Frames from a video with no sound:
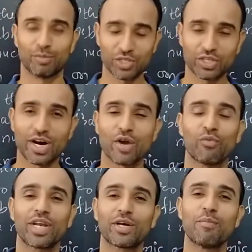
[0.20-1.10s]
Namaskar,
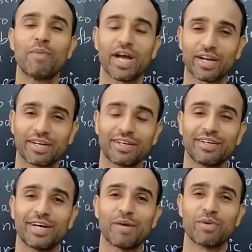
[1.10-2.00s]
welcome back.
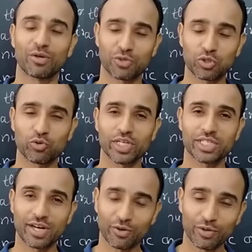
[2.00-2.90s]
I am Dr. Suresh
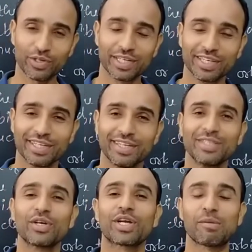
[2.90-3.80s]
Thakur,
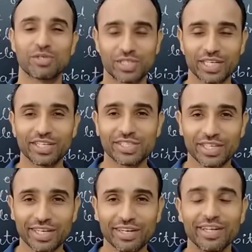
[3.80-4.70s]
your chemistry
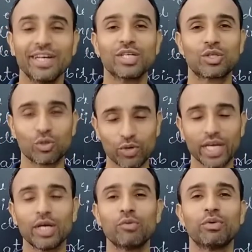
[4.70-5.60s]
teacher.
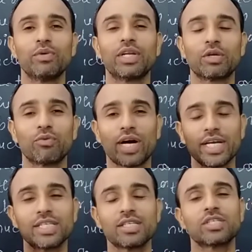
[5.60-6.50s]
Today we will
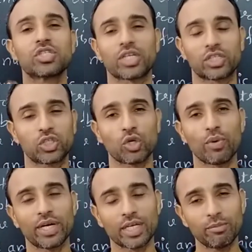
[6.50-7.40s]
revise structure of
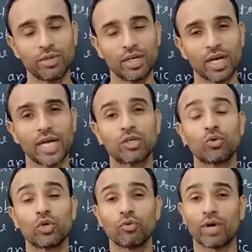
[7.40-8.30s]
atom, and
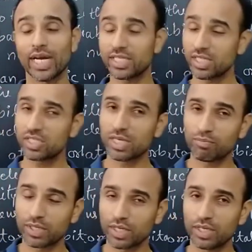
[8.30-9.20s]
to revise this
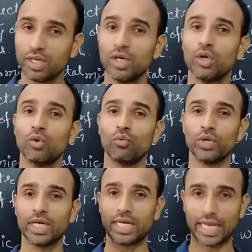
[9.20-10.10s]
chapter
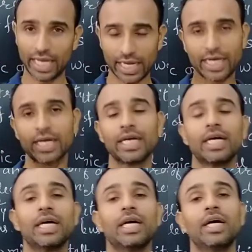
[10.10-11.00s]
we take
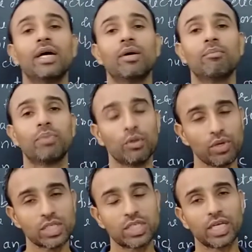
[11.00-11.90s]

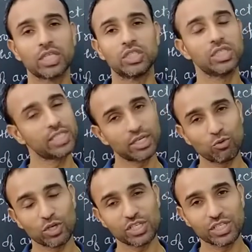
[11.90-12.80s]
previous year GSET
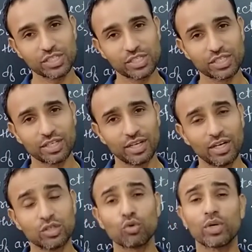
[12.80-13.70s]
questions.
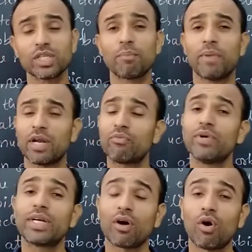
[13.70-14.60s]
So what is the
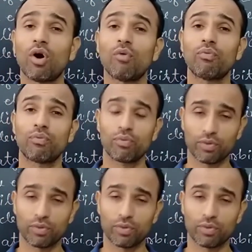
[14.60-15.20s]
benefit of